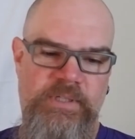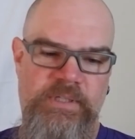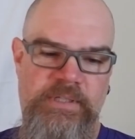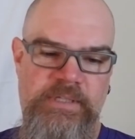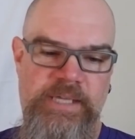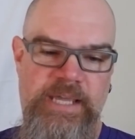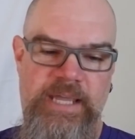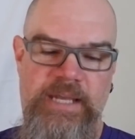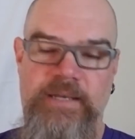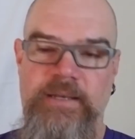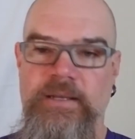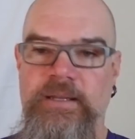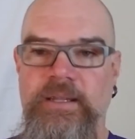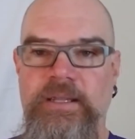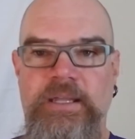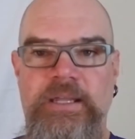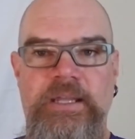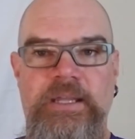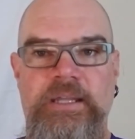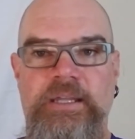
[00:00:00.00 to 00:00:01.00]
Again,
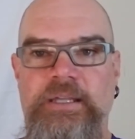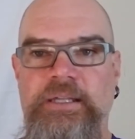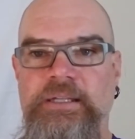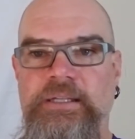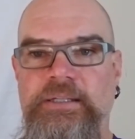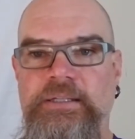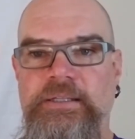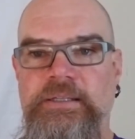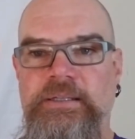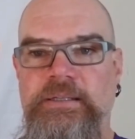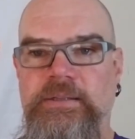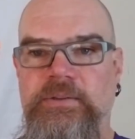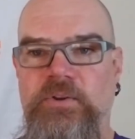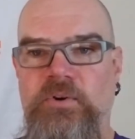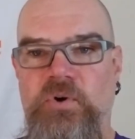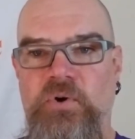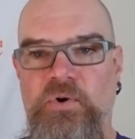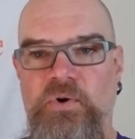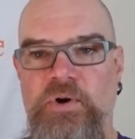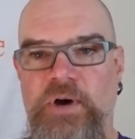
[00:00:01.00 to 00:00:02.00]

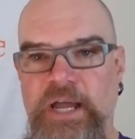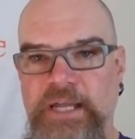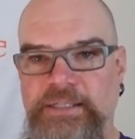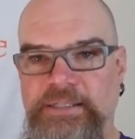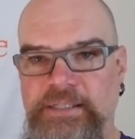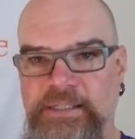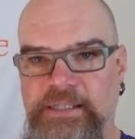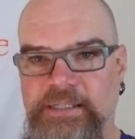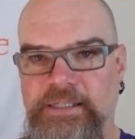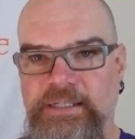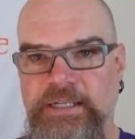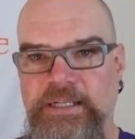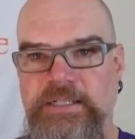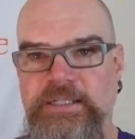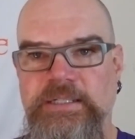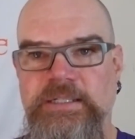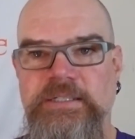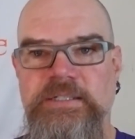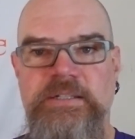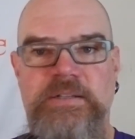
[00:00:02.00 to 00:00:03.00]
the whole idea
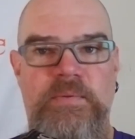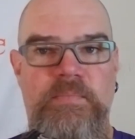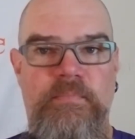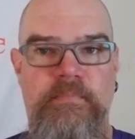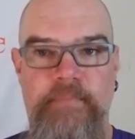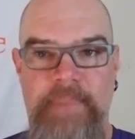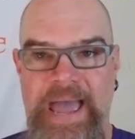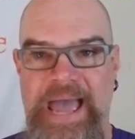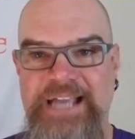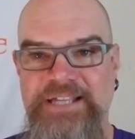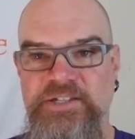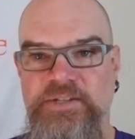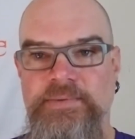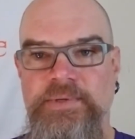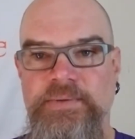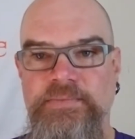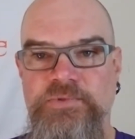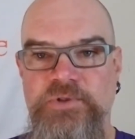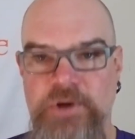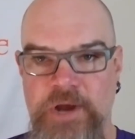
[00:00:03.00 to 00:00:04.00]
is
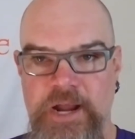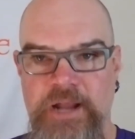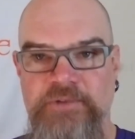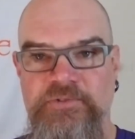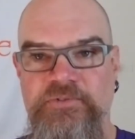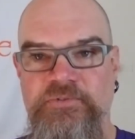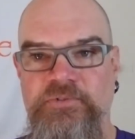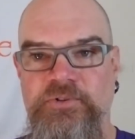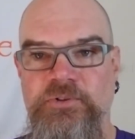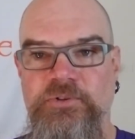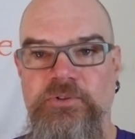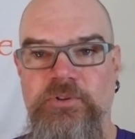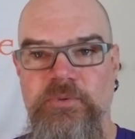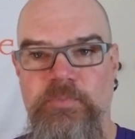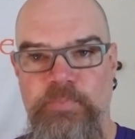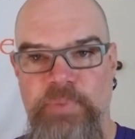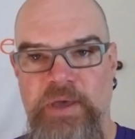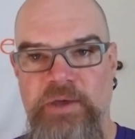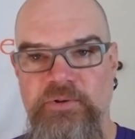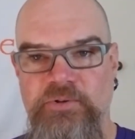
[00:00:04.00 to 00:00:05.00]
maximum transfer to
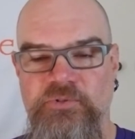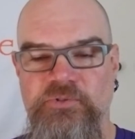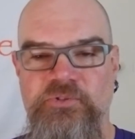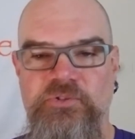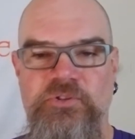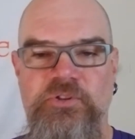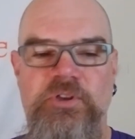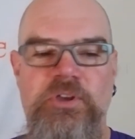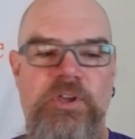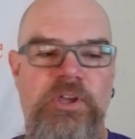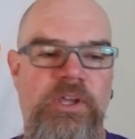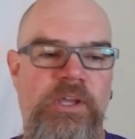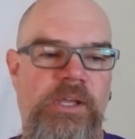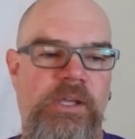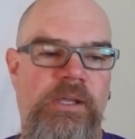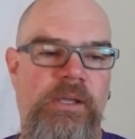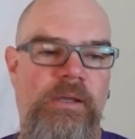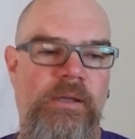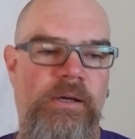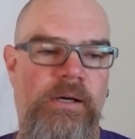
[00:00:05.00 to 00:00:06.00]
the pedals,
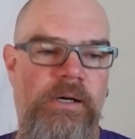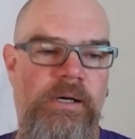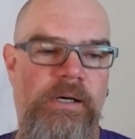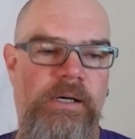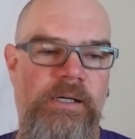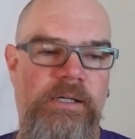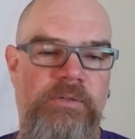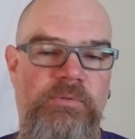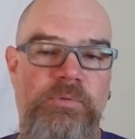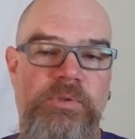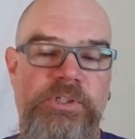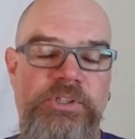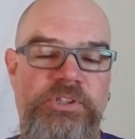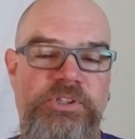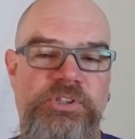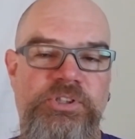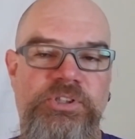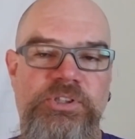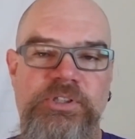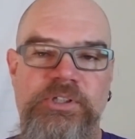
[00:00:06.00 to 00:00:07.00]

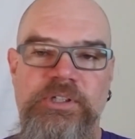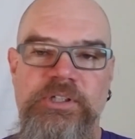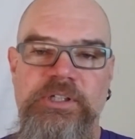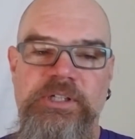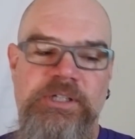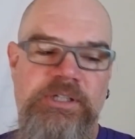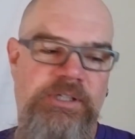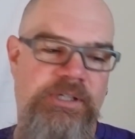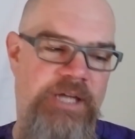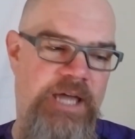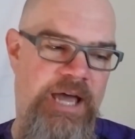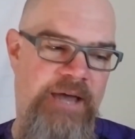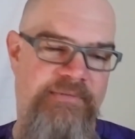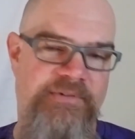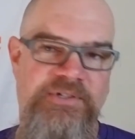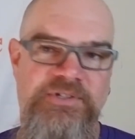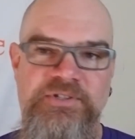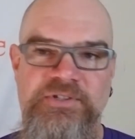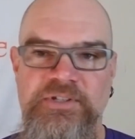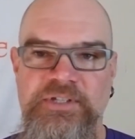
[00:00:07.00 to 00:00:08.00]
which
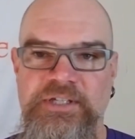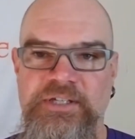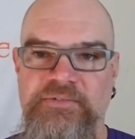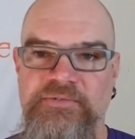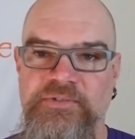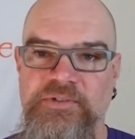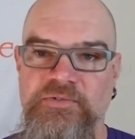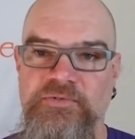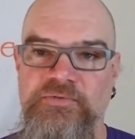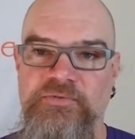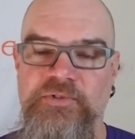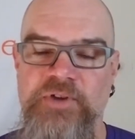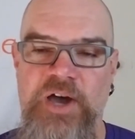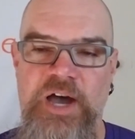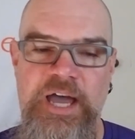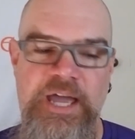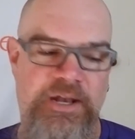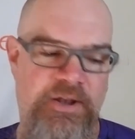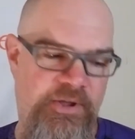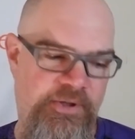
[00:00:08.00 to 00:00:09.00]
obviously if you've
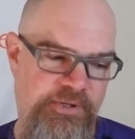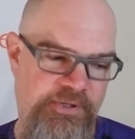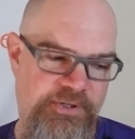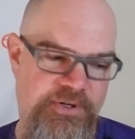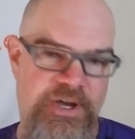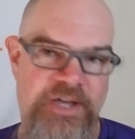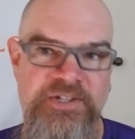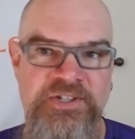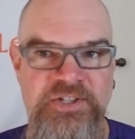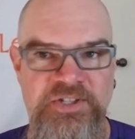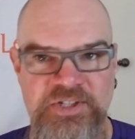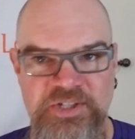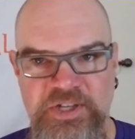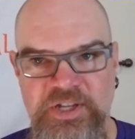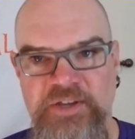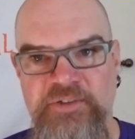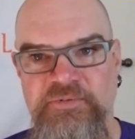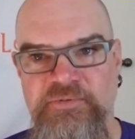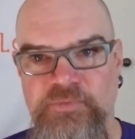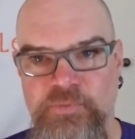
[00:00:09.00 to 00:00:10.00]
got a less
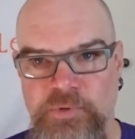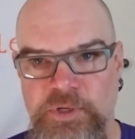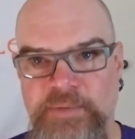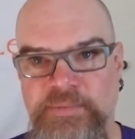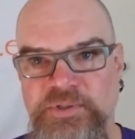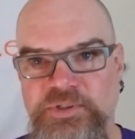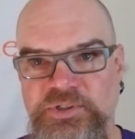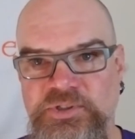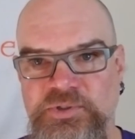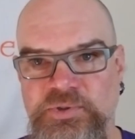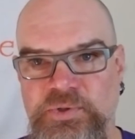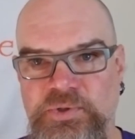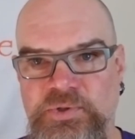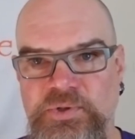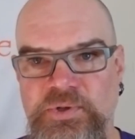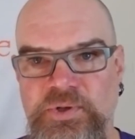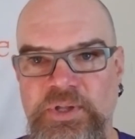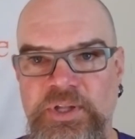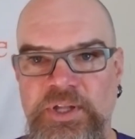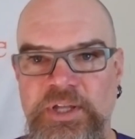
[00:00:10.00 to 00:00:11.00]
stiff rubber
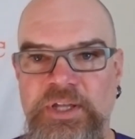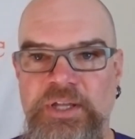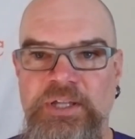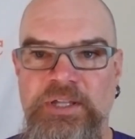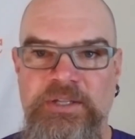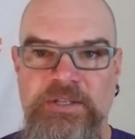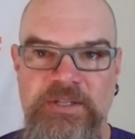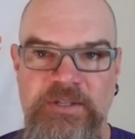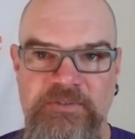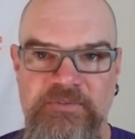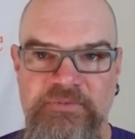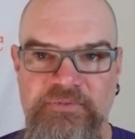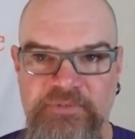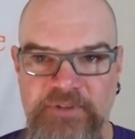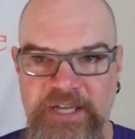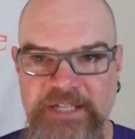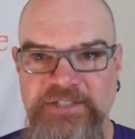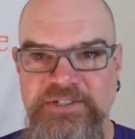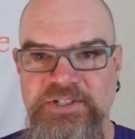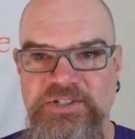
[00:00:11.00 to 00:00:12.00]
sole that
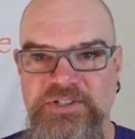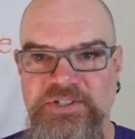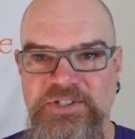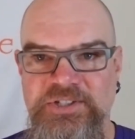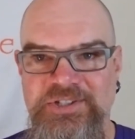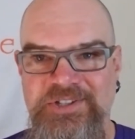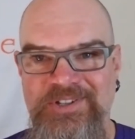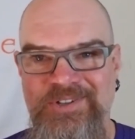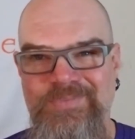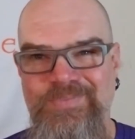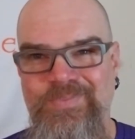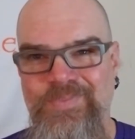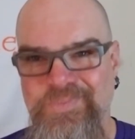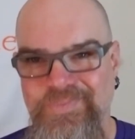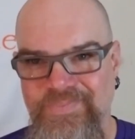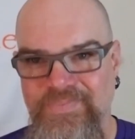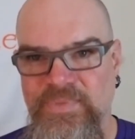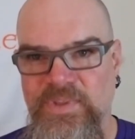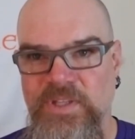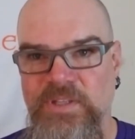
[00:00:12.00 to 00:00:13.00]
flexes some,
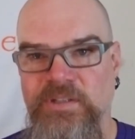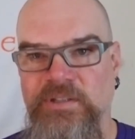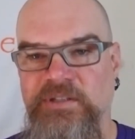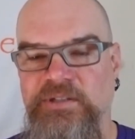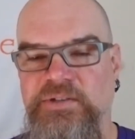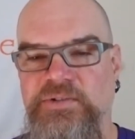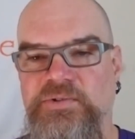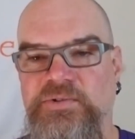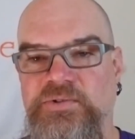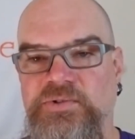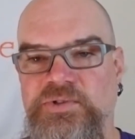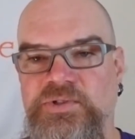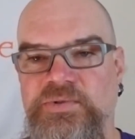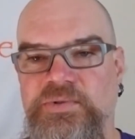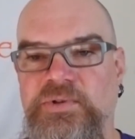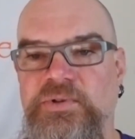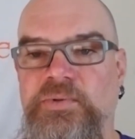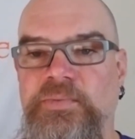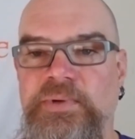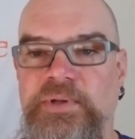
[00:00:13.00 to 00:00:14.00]
you lose a
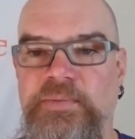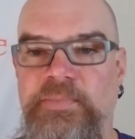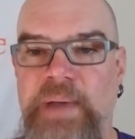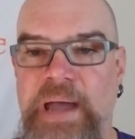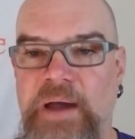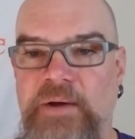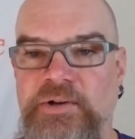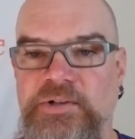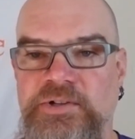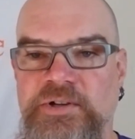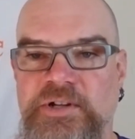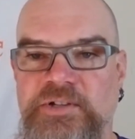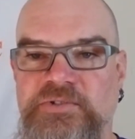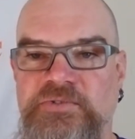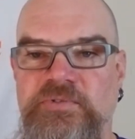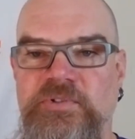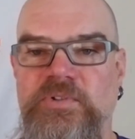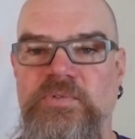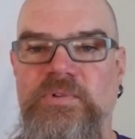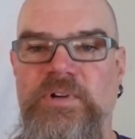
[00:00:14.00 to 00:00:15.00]
little bit of power
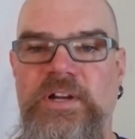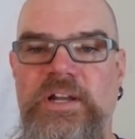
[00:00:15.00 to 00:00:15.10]
transfer.